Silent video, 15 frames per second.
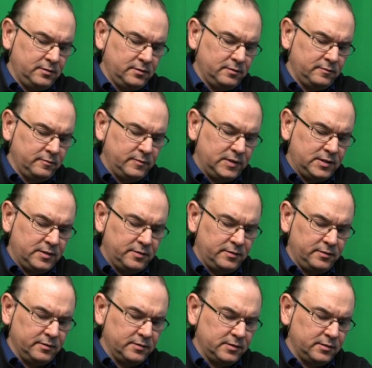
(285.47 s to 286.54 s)
of
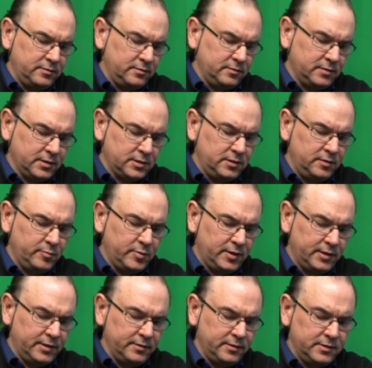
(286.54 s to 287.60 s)
material, so you can actually
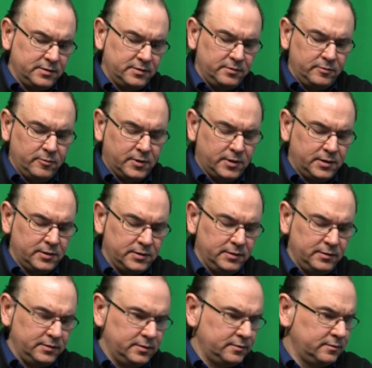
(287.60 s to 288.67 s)
apply these to wires
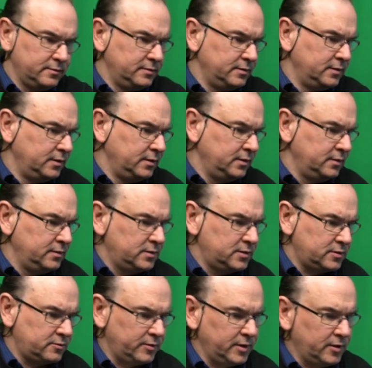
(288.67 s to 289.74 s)
and then
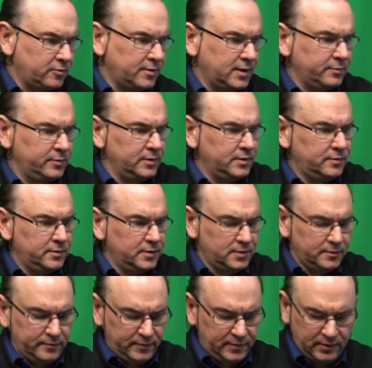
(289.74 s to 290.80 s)
shrink wrap it
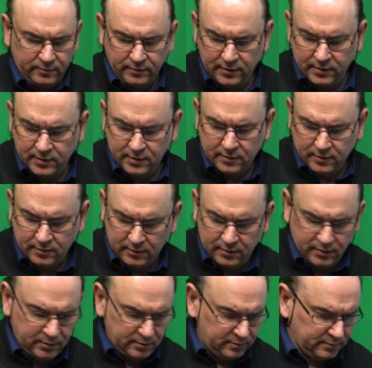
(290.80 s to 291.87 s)
with the hot gun.